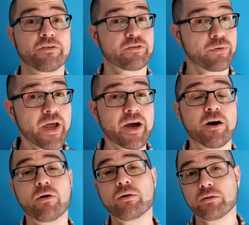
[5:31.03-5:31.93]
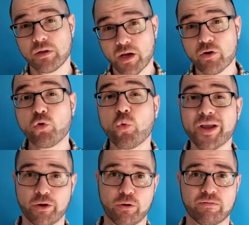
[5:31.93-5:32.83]
So now, a
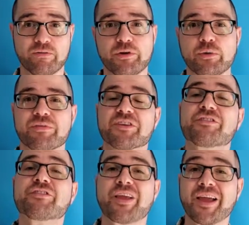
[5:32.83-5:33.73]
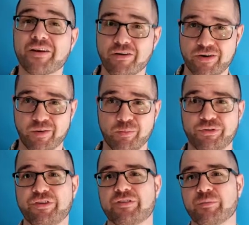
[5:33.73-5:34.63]
quick overview of the standard number
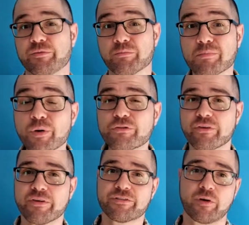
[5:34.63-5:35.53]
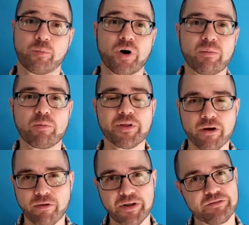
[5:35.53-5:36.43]
systems most of us are probably
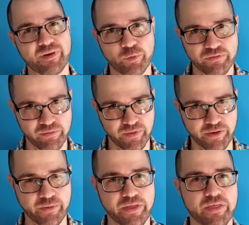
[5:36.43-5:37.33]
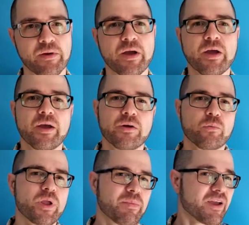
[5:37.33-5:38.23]
already somewhat familiar with.
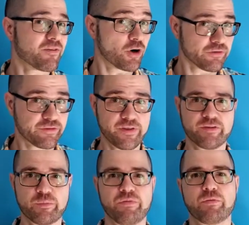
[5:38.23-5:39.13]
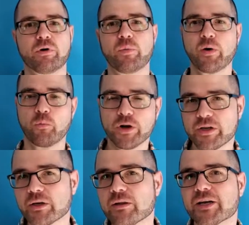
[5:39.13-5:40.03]
We may have all seen this before, where
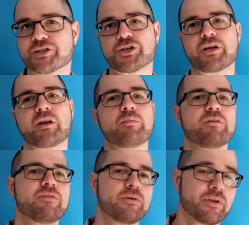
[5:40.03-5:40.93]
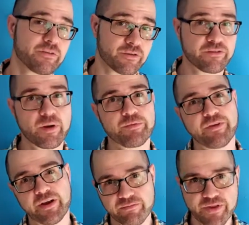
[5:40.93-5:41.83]
one collection can be viewed as a
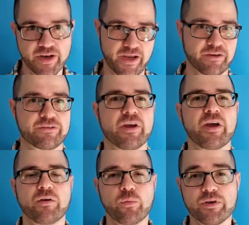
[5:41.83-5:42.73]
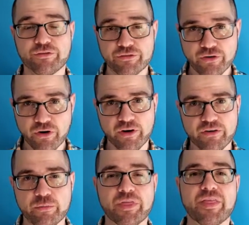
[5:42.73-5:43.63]
subset of the next. We
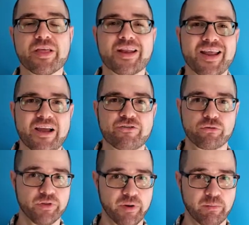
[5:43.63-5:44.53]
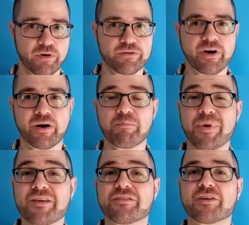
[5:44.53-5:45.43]
start with the natural numbers, our
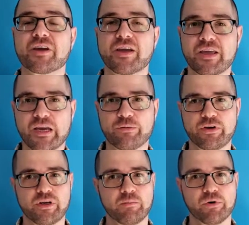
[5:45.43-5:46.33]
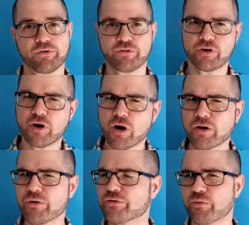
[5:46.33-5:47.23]
basic counting numbers.
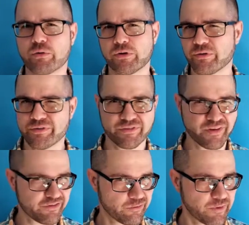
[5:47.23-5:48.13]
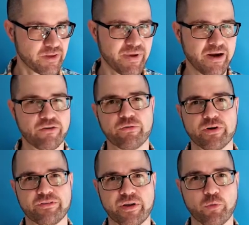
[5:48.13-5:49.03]
Cardinals, ordinals doesn't really matter to
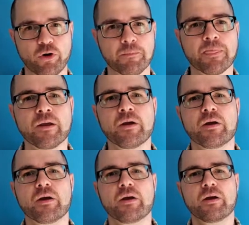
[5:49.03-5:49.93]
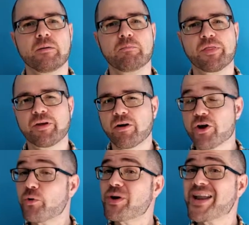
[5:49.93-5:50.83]
us anymore. But there are
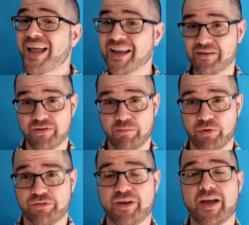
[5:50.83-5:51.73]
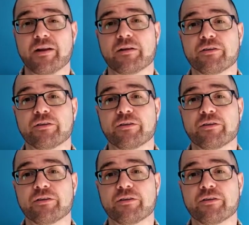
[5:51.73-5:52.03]
no negative numbers yet.